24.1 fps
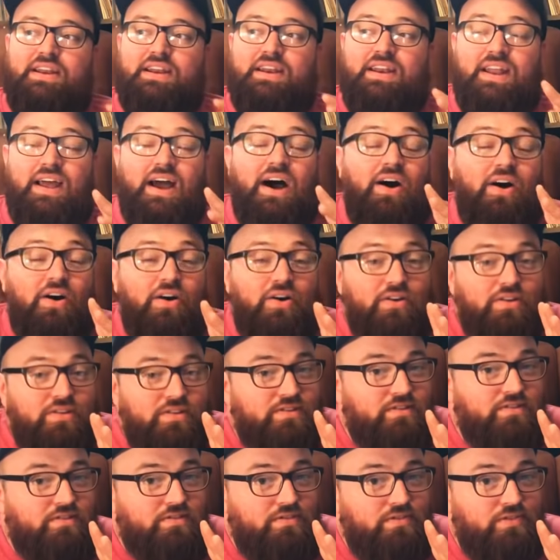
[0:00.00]
Now,
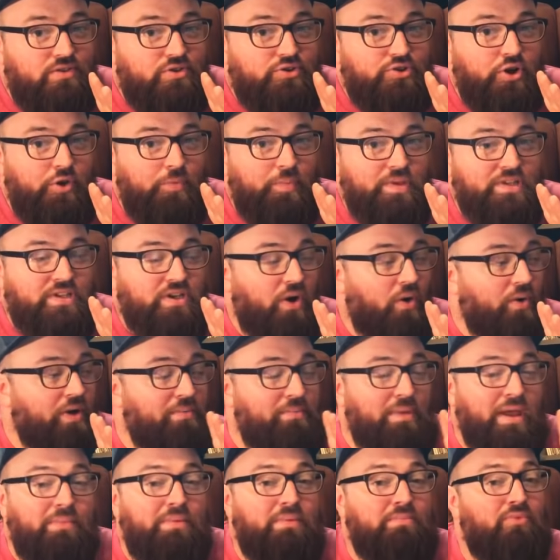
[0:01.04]
truth be told, it
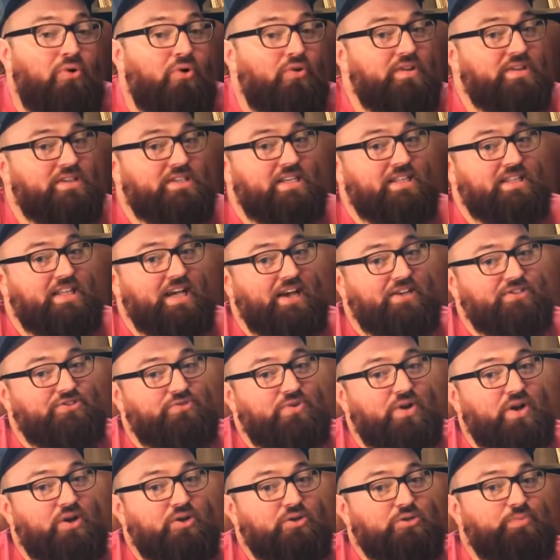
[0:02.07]
may be more than 10,000
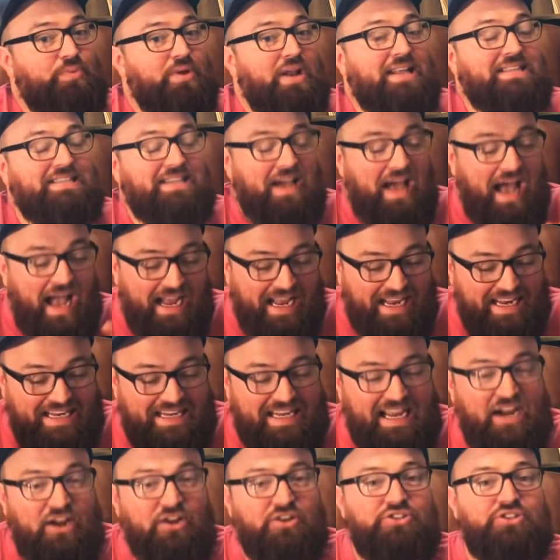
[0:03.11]
records, but I can
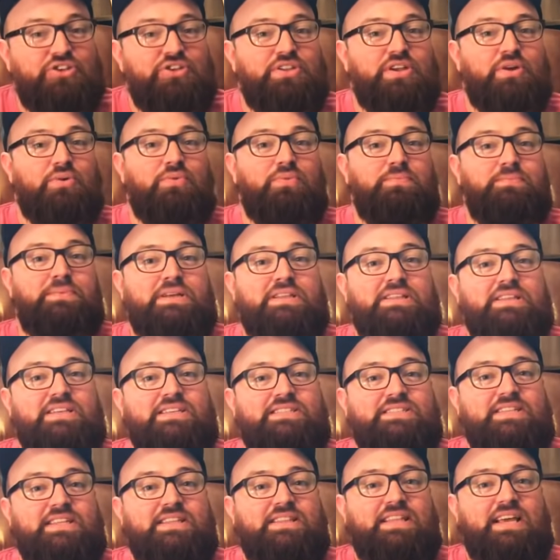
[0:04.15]
guarantee there will be at
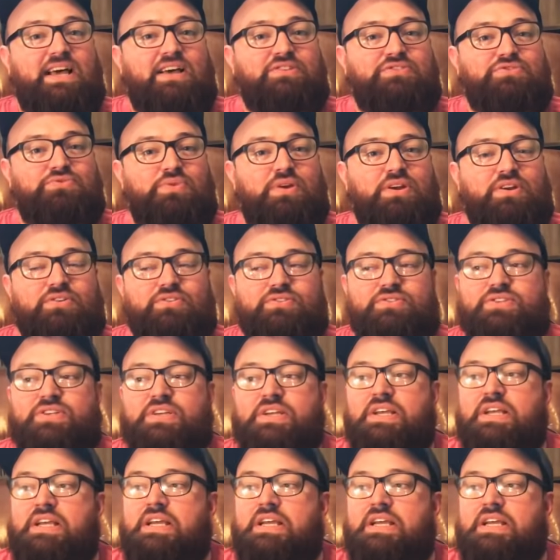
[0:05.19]
least 10,000 records.